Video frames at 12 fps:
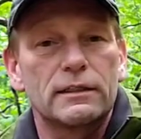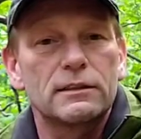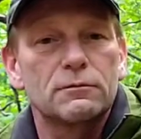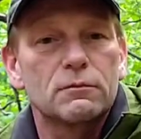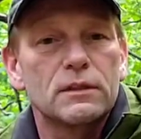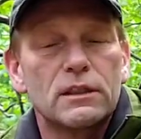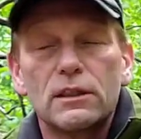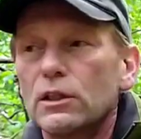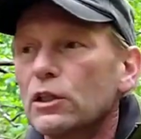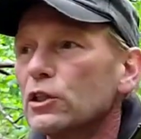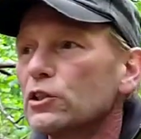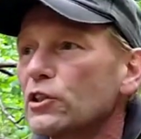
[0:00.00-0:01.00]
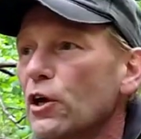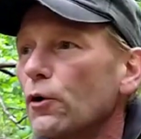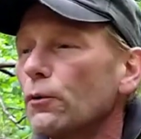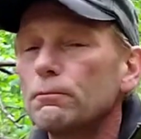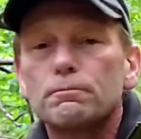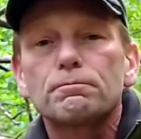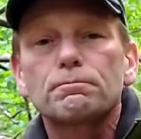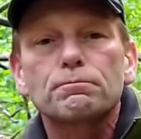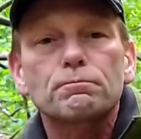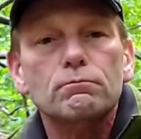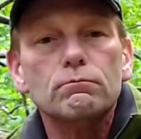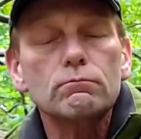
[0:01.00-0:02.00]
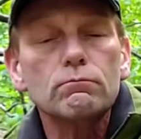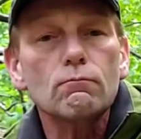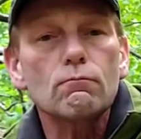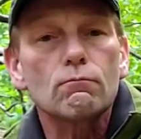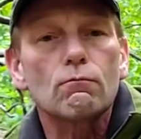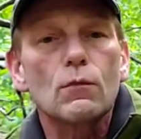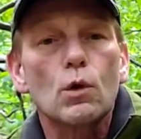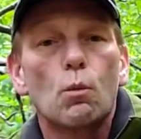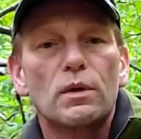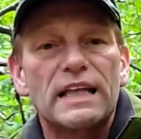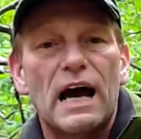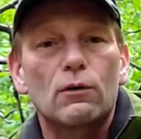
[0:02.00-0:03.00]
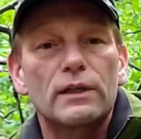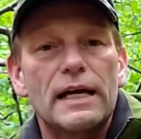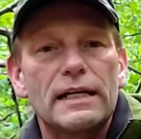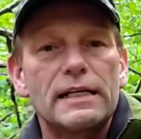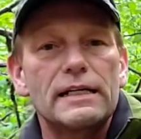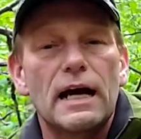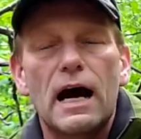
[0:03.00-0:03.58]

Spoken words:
guys. So, without any,